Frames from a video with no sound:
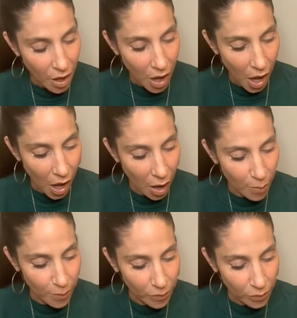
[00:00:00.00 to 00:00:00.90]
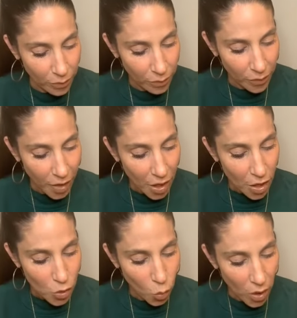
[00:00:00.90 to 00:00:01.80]

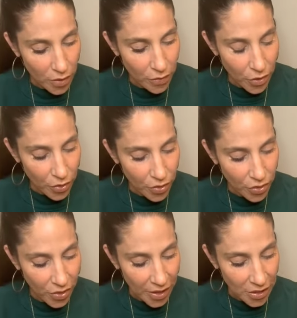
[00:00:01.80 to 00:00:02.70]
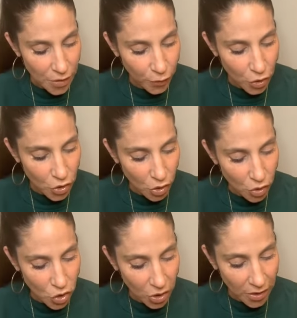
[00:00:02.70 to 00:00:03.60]
One of the things for
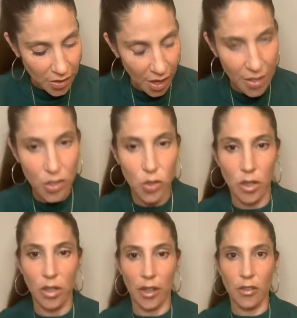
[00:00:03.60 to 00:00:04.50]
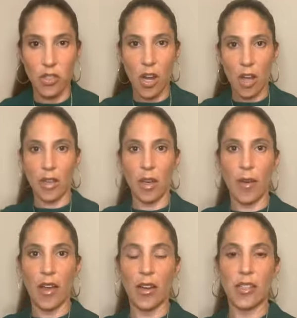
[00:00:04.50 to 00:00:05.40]
social anxiety disorder, like I was talking
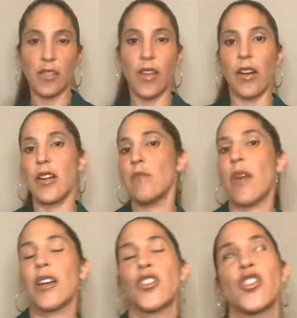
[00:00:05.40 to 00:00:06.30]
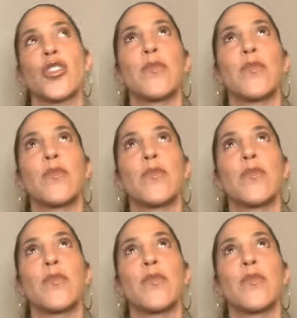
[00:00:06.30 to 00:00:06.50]
about, it's very much